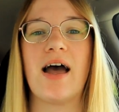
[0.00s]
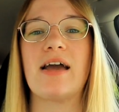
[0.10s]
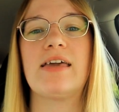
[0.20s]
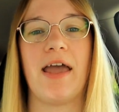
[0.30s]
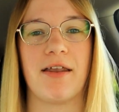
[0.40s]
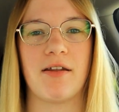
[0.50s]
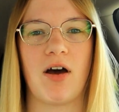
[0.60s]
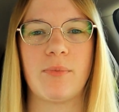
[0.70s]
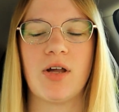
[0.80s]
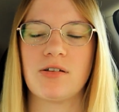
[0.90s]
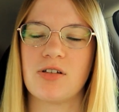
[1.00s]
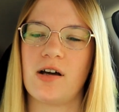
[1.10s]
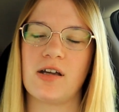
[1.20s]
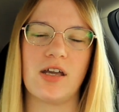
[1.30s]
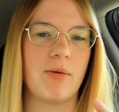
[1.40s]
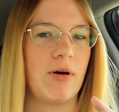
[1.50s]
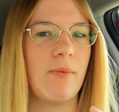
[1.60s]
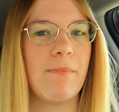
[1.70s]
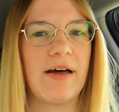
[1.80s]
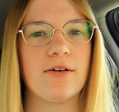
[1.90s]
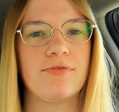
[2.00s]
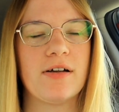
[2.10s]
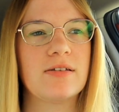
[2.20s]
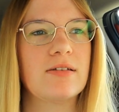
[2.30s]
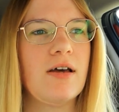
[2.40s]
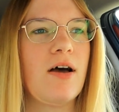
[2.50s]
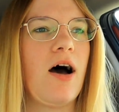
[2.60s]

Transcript: Again, I'm not talking about benefits.